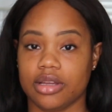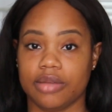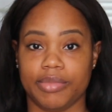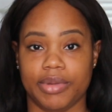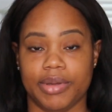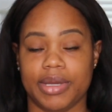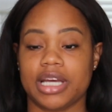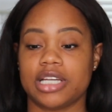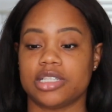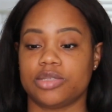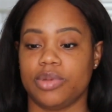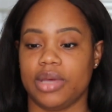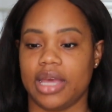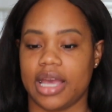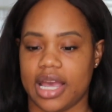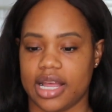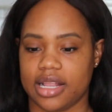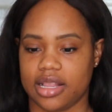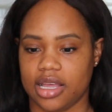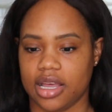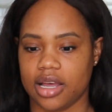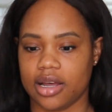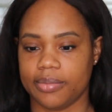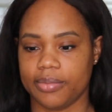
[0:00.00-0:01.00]
because we
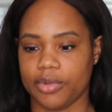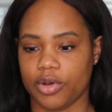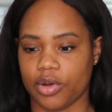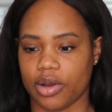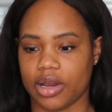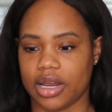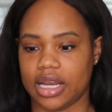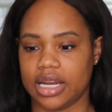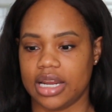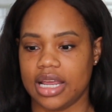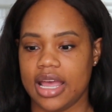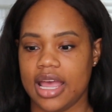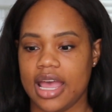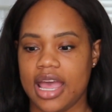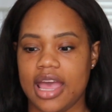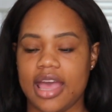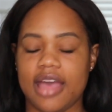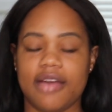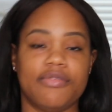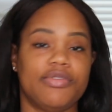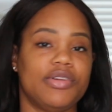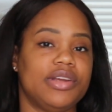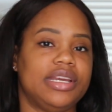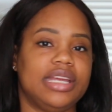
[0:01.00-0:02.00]
had the upgrade.
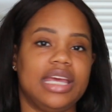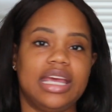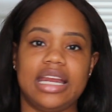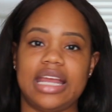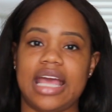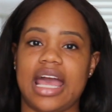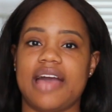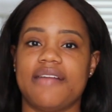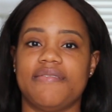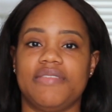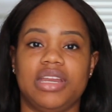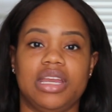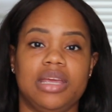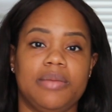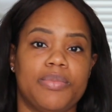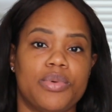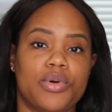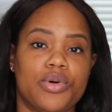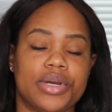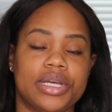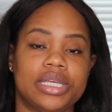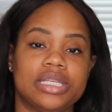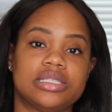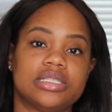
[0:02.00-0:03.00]
If we didn't have any
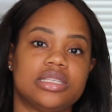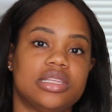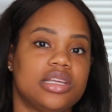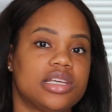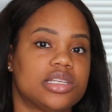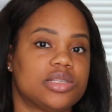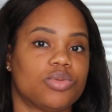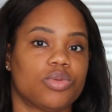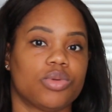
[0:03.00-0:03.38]
points, this